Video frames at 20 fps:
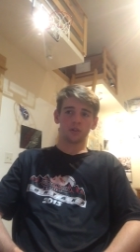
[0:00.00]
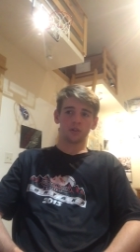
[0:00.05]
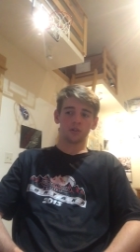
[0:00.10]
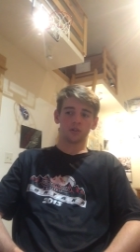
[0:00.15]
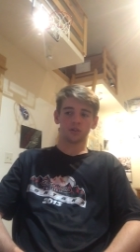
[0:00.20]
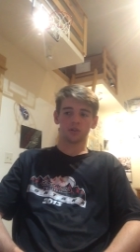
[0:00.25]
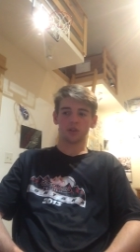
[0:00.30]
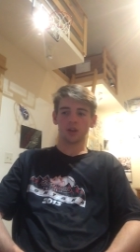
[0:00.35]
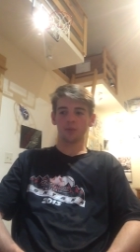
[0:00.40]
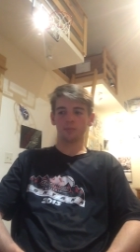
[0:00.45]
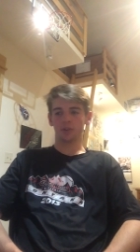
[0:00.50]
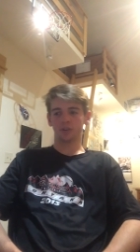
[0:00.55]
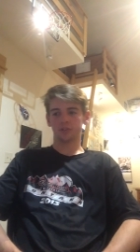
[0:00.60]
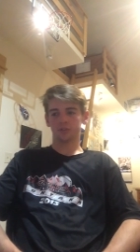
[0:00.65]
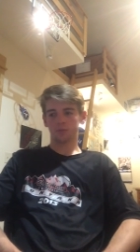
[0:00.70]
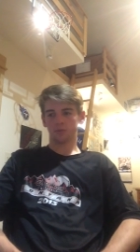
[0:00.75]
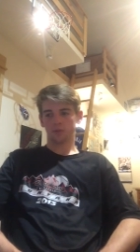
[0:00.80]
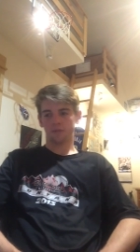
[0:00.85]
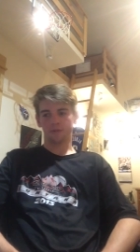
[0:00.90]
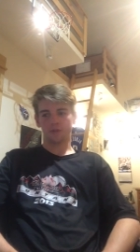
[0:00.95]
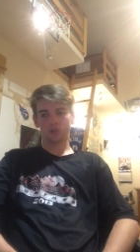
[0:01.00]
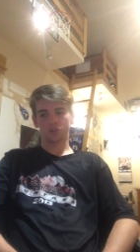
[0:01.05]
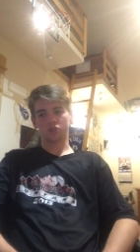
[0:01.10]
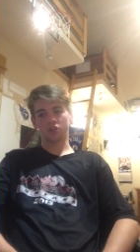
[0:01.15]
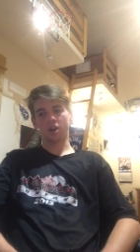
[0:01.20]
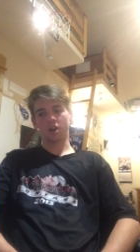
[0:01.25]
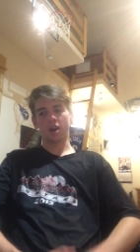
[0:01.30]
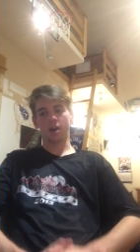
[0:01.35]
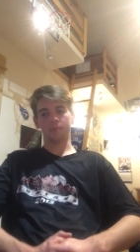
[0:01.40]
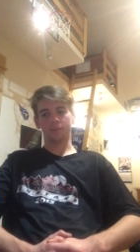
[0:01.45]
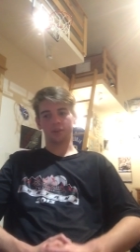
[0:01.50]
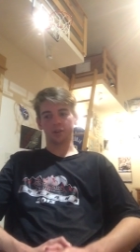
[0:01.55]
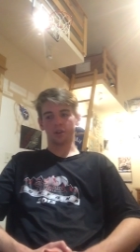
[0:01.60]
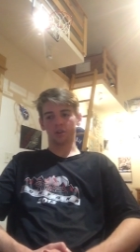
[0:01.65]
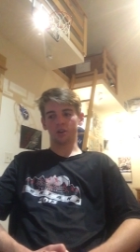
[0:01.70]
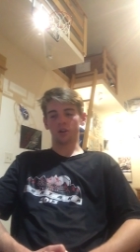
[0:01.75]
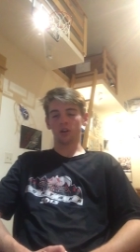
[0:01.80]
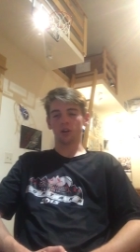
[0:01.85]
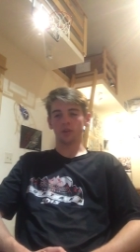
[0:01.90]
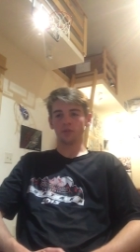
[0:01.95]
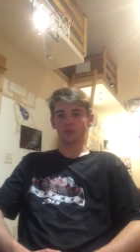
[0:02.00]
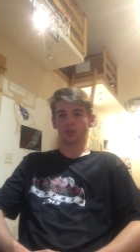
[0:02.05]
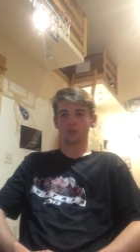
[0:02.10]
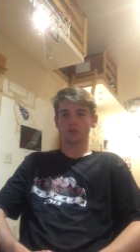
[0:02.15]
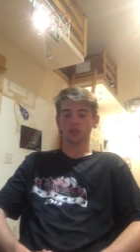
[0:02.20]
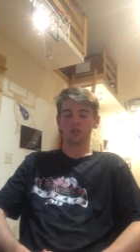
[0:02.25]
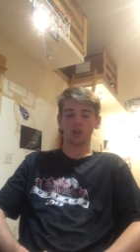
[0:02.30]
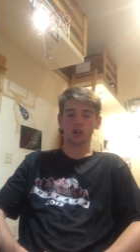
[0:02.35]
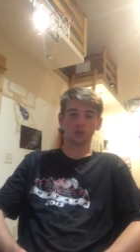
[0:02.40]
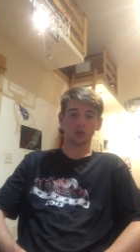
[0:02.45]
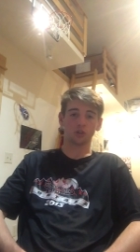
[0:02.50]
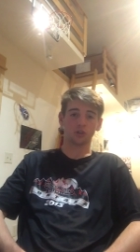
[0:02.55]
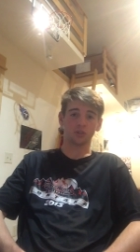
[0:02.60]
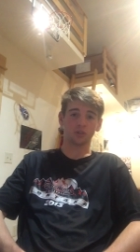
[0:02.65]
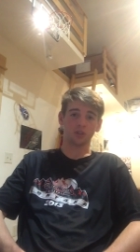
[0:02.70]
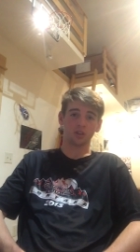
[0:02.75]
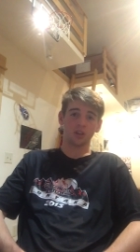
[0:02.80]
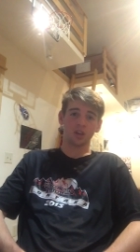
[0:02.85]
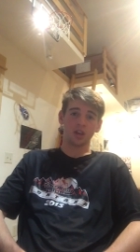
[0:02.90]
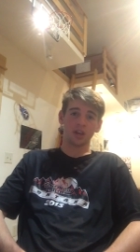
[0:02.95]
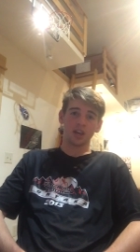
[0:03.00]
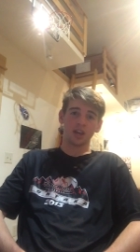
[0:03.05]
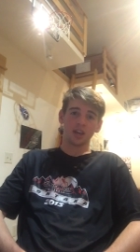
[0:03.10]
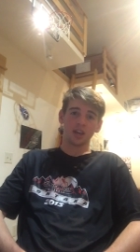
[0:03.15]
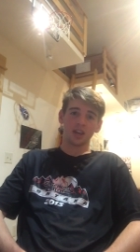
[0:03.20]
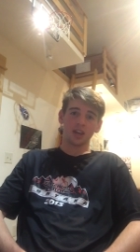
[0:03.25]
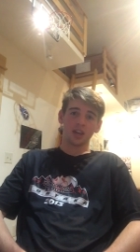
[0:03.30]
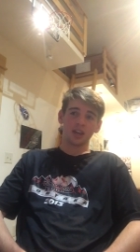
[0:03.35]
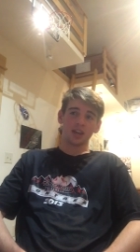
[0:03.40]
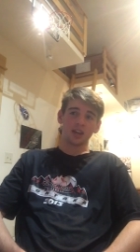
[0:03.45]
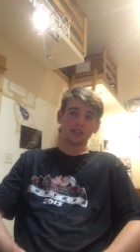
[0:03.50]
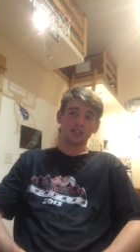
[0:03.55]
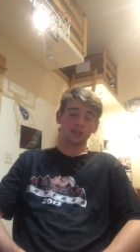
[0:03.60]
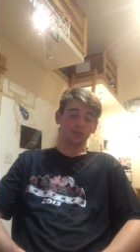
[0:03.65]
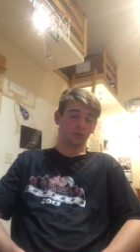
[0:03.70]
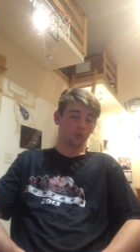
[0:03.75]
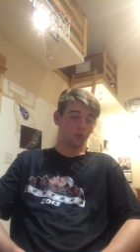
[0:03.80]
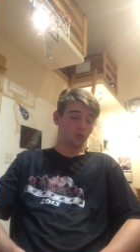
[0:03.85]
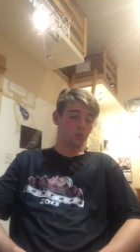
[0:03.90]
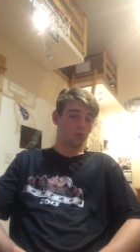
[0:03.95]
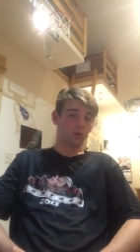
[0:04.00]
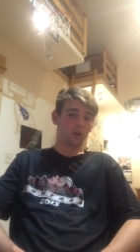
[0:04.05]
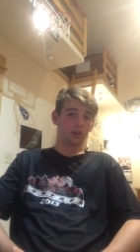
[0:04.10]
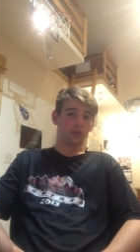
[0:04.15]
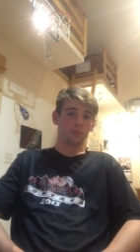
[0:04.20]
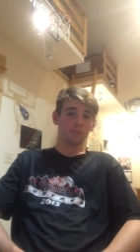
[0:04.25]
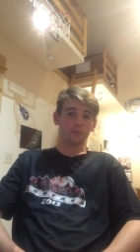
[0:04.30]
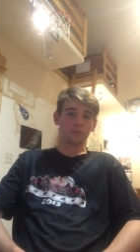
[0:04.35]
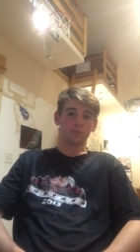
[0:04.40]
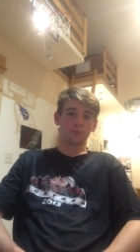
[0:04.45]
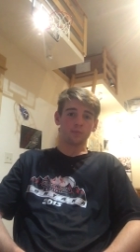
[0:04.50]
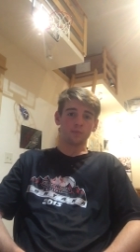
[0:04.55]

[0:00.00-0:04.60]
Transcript: So that brings up the first topic of discussion, is Luke Walton.